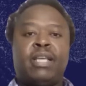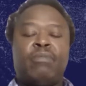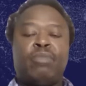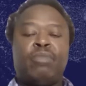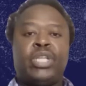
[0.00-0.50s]

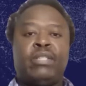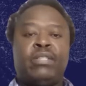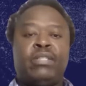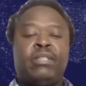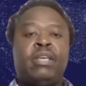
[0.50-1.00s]
and bushings
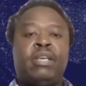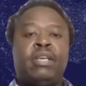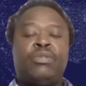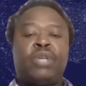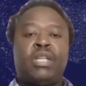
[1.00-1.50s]

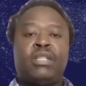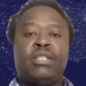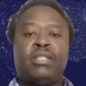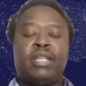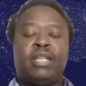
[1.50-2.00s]
to the
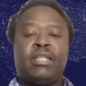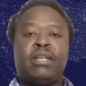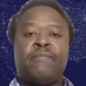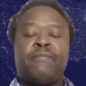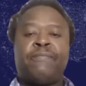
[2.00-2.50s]
electricity sector.
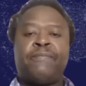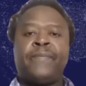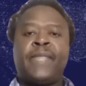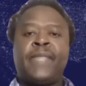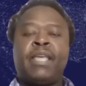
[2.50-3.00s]

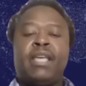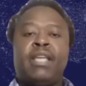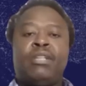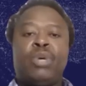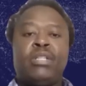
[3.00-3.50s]
In
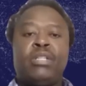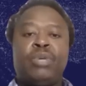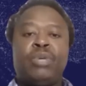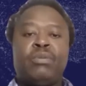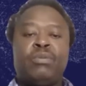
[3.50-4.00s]

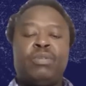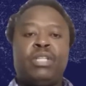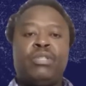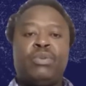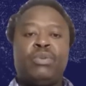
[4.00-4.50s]

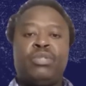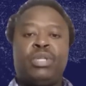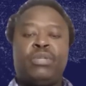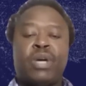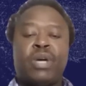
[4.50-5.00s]

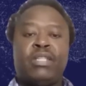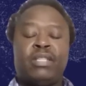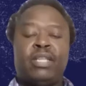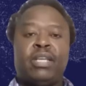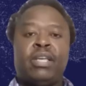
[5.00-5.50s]
2021, this
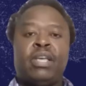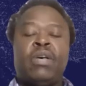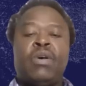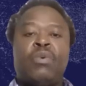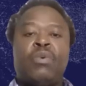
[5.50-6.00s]
year,
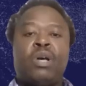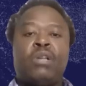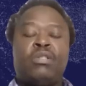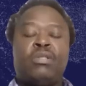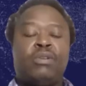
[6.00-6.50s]
we are
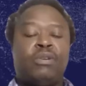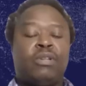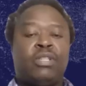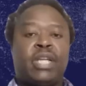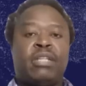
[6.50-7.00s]

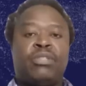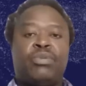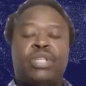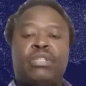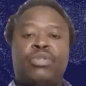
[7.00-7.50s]
on track to
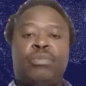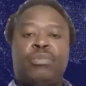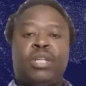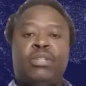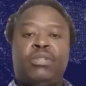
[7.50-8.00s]
sell to
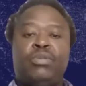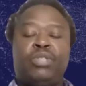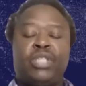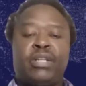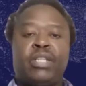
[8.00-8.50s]

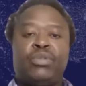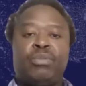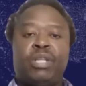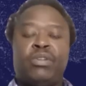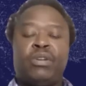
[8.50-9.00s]
generate $2
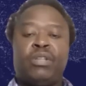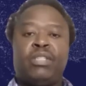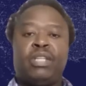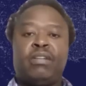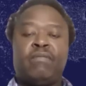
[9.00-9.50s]
million
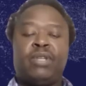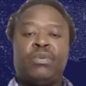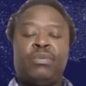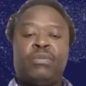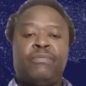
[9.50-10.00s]
in revenue.
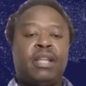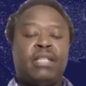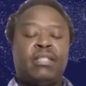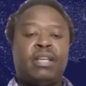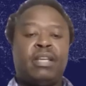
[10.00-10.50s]

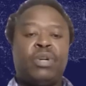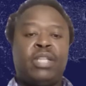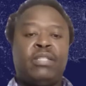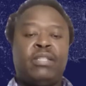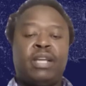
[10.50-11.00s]
Last year, we
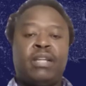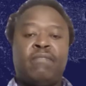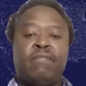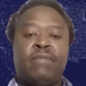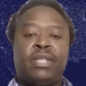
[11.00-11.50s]
raised
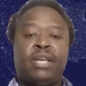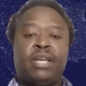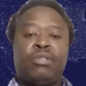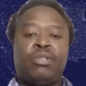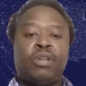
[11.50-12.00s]

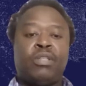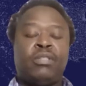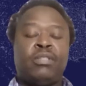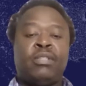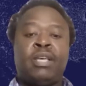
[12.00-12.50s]

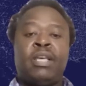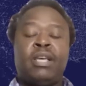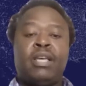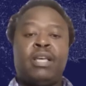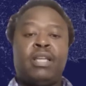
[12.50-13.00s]
$350,000
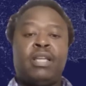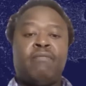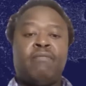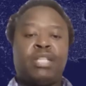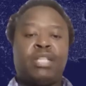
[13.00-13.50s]
in
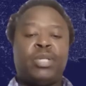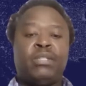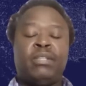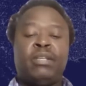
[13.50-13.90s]
investment.